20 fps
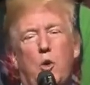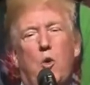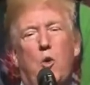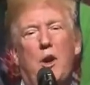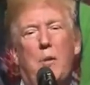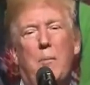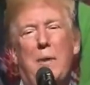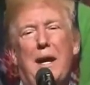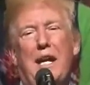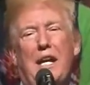
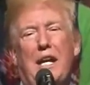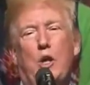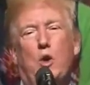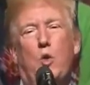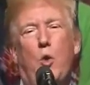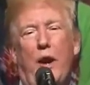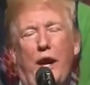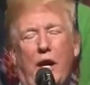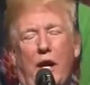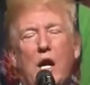want to make it
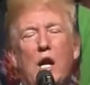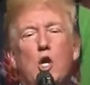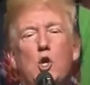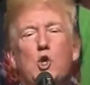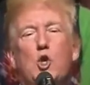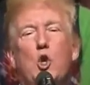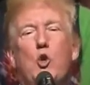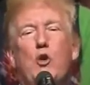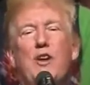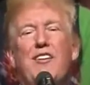quick.
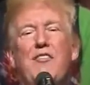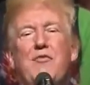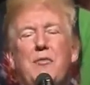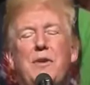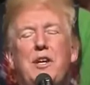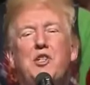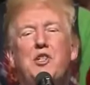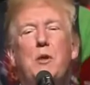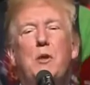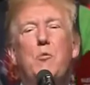So give
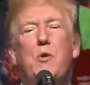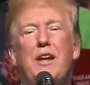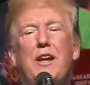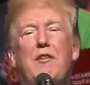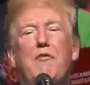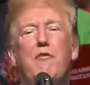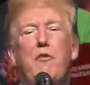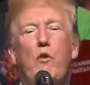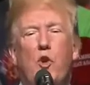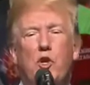me some
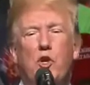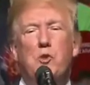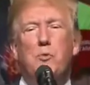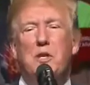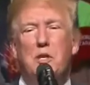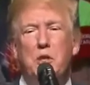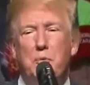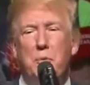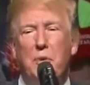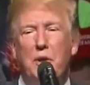
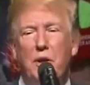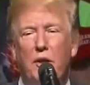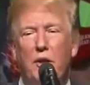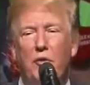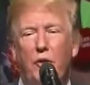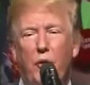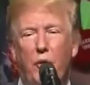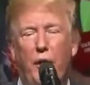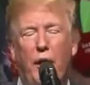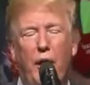reinforcements,
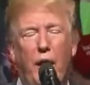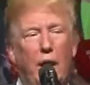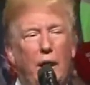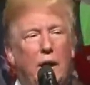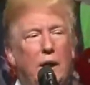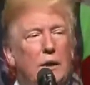please, okay?